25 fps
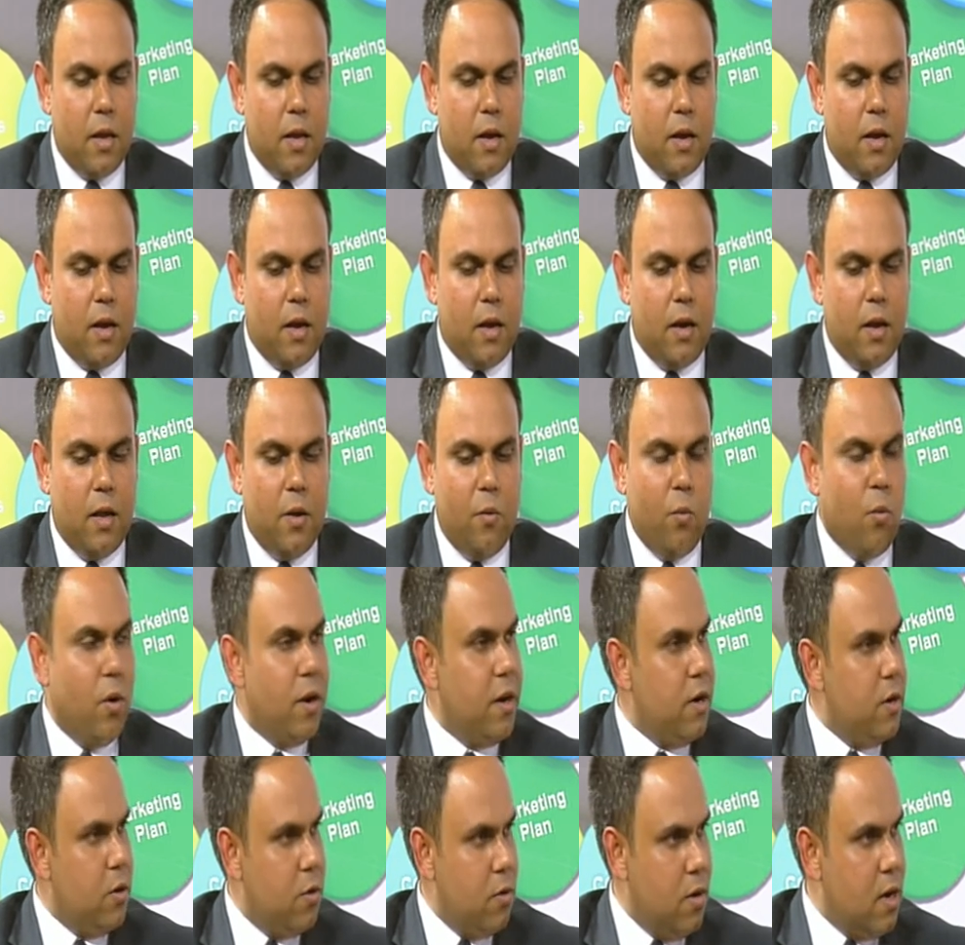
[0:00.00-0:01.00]
I
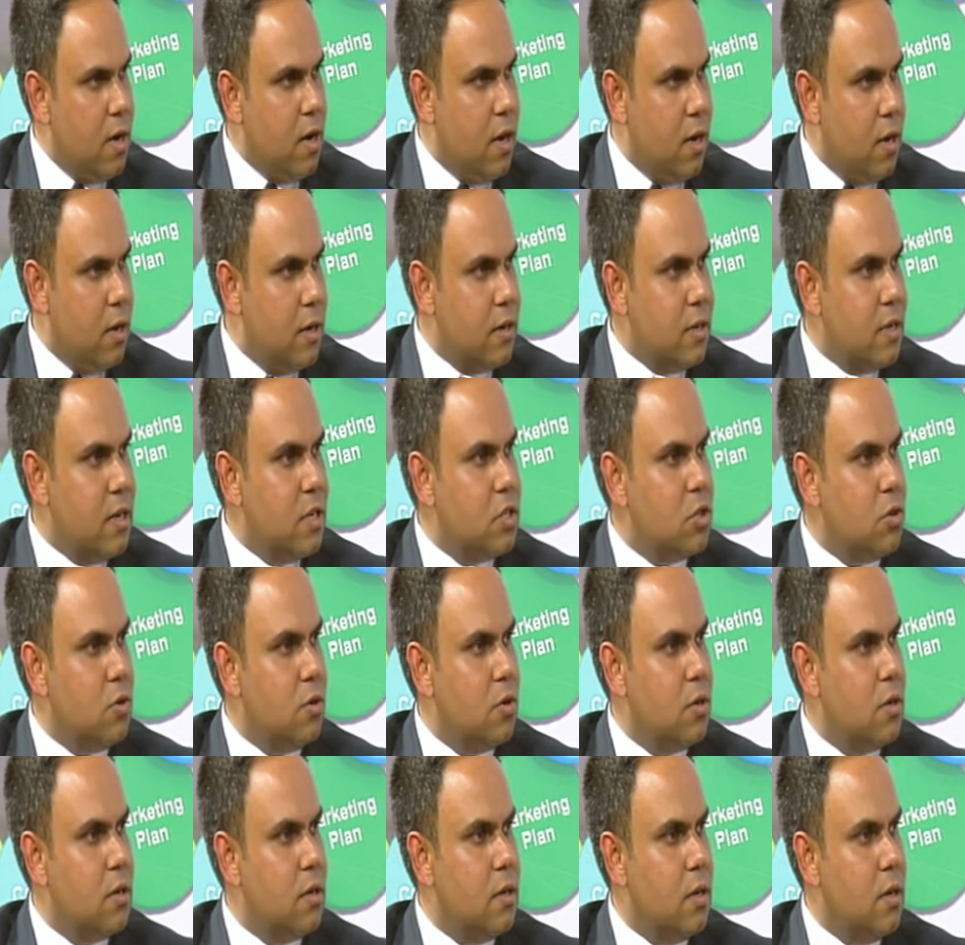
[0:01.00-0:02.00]
wanted to touch
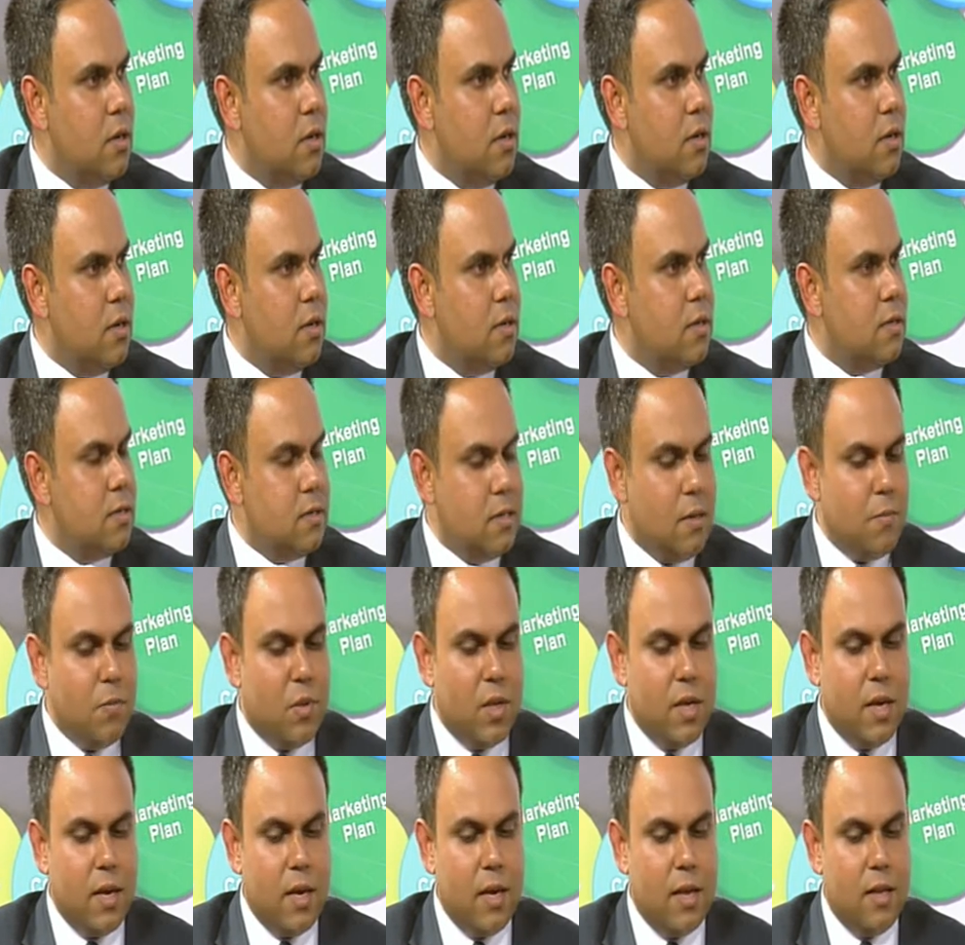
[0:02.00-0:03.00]
on
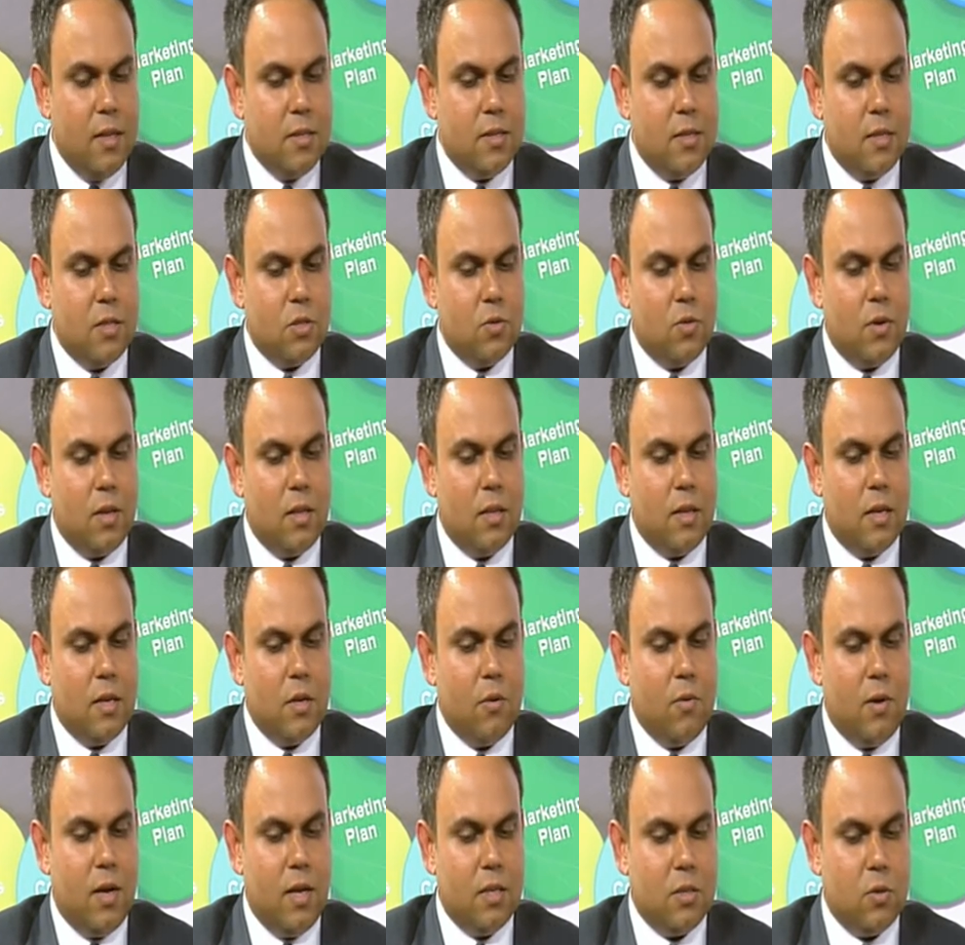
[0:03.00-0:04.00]
something else as well that
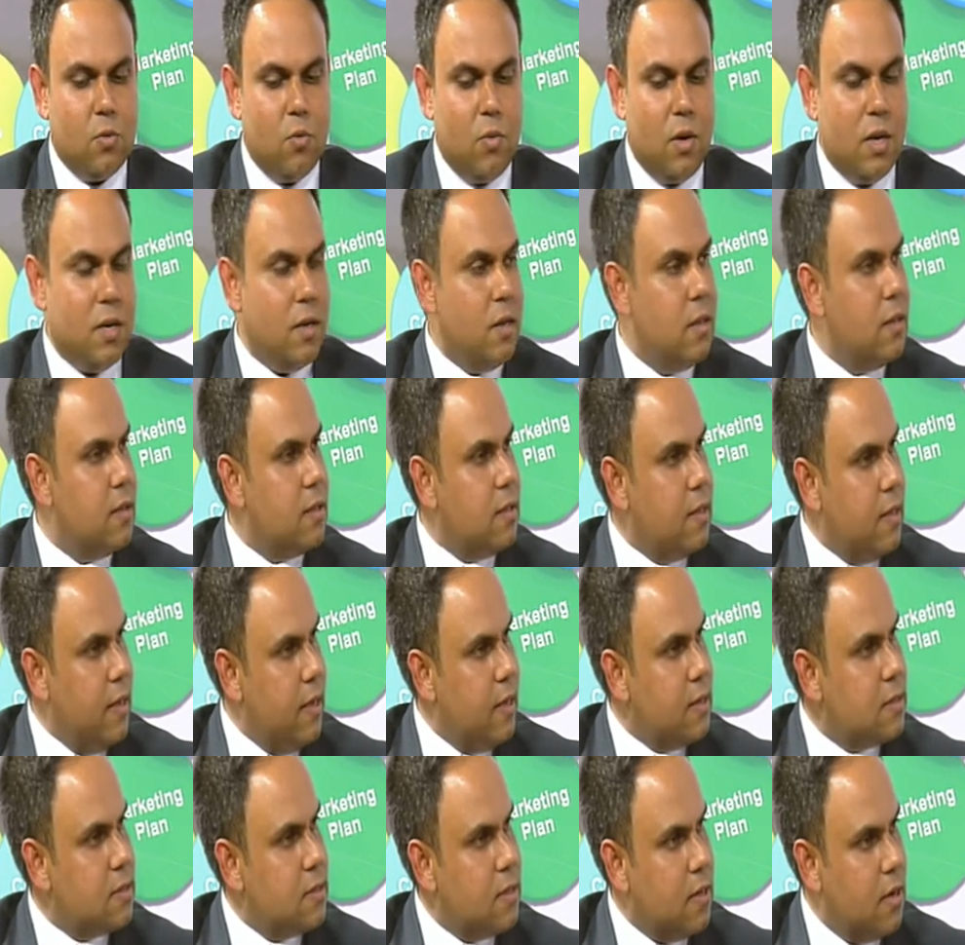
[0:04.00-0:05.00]
you asked. What are the
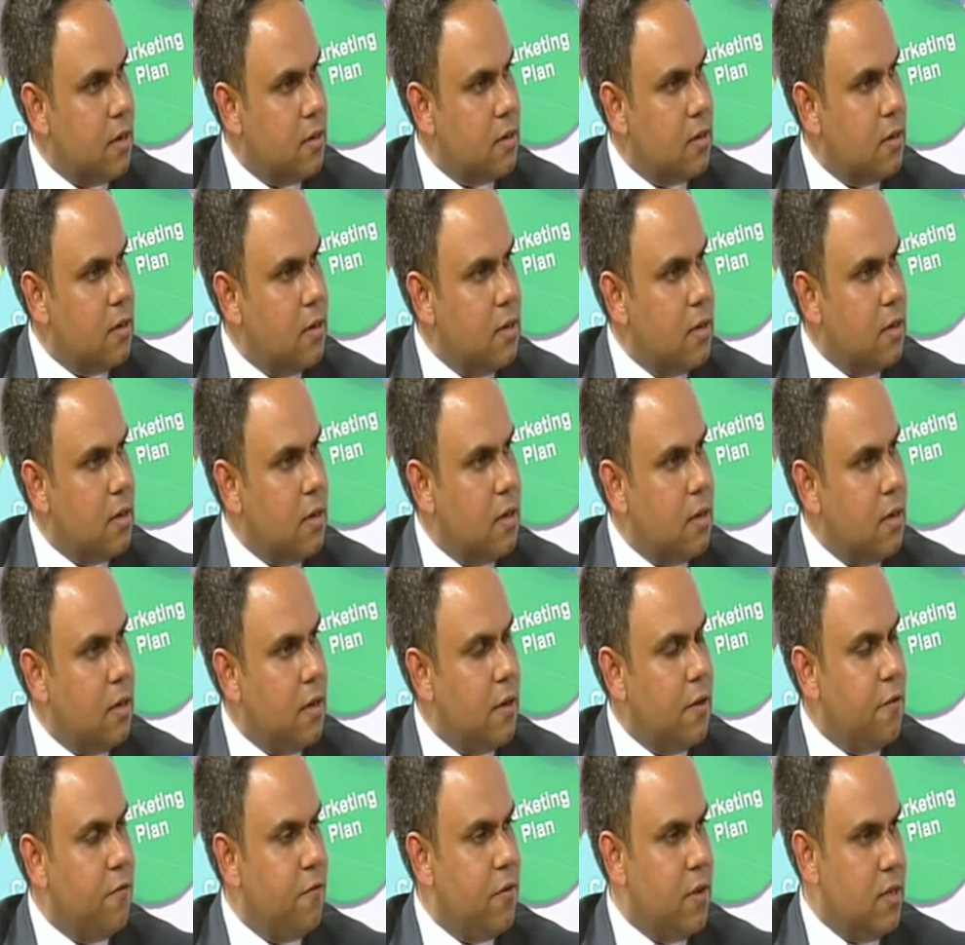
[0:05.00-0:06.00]
things that
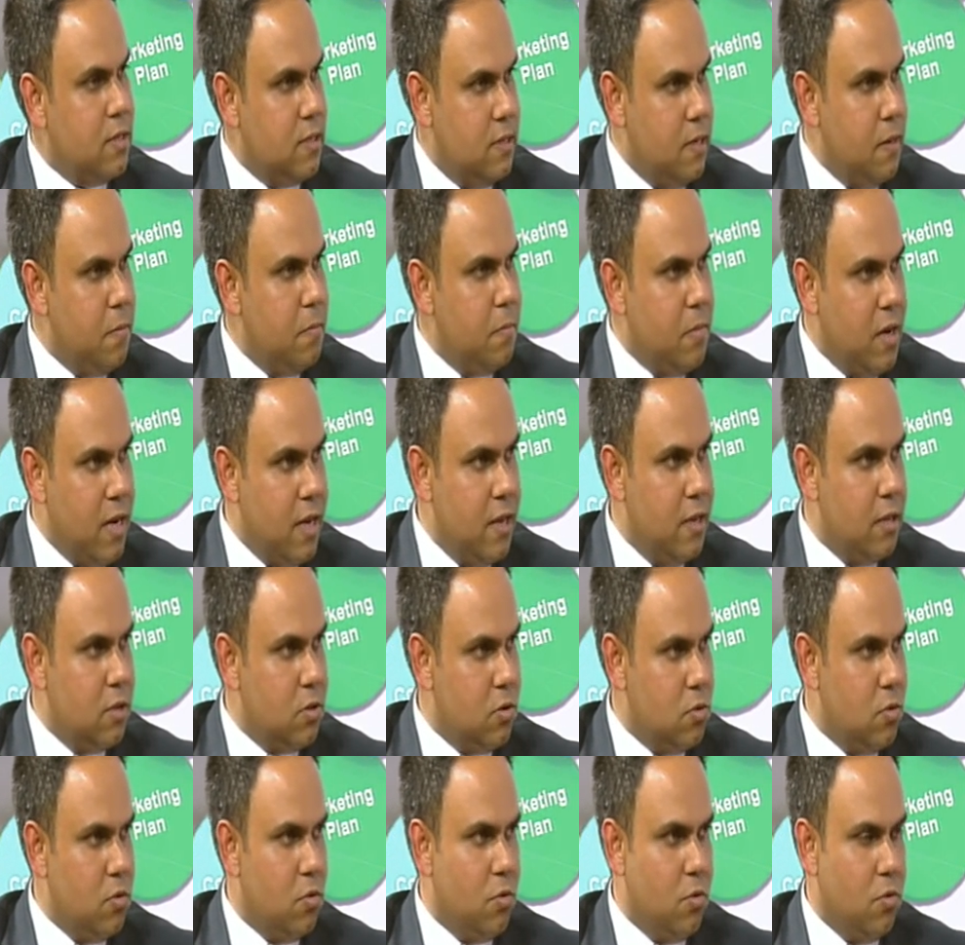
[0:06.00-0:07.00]
first-time
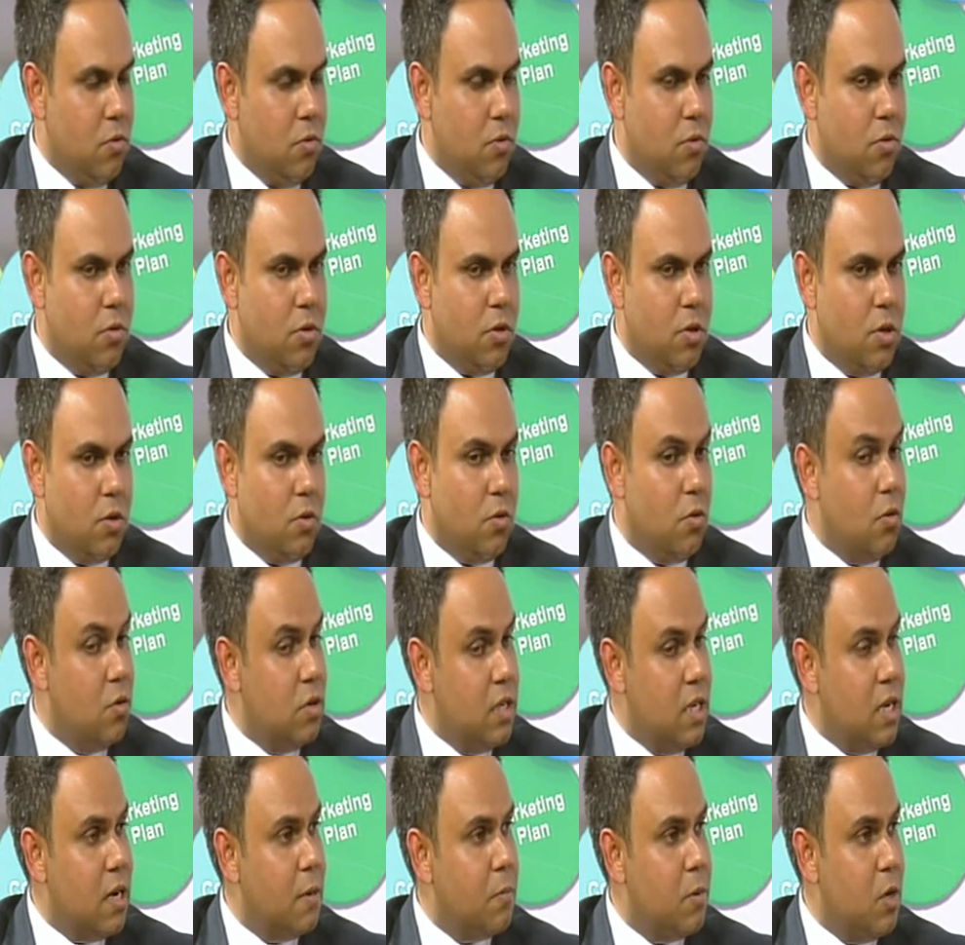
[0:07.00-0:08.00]
buyers or
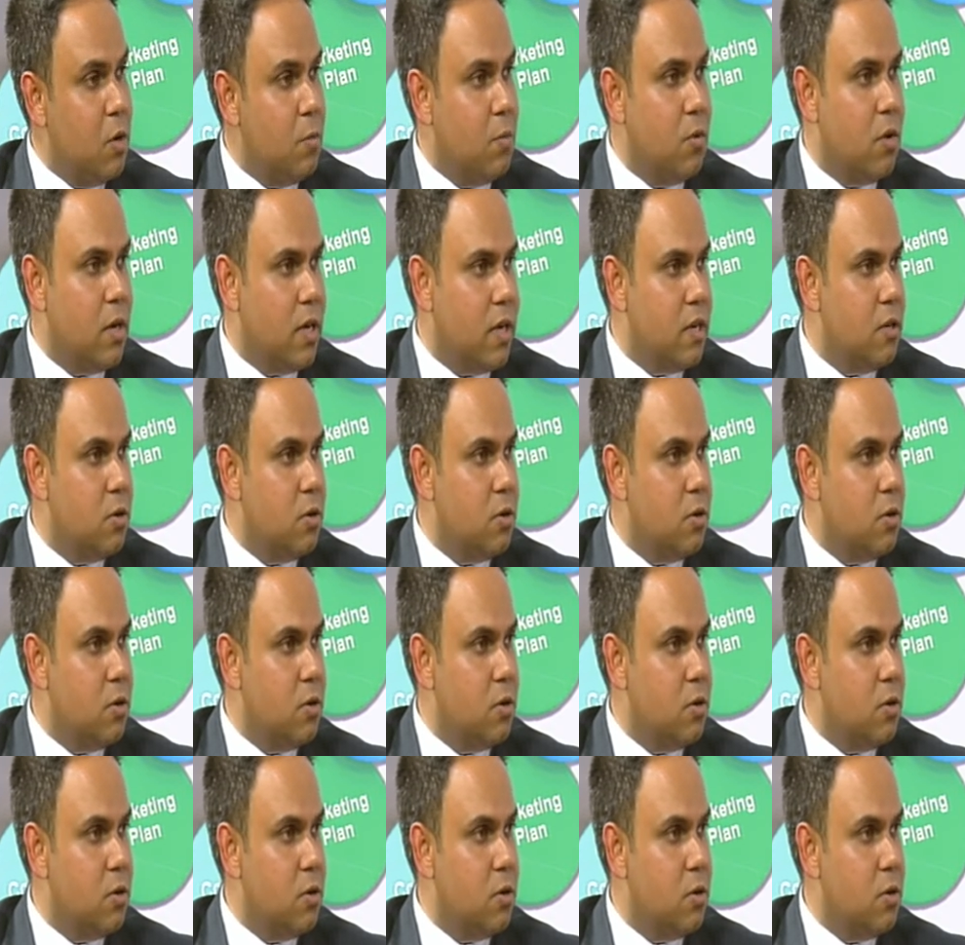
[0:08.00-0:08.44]
young people can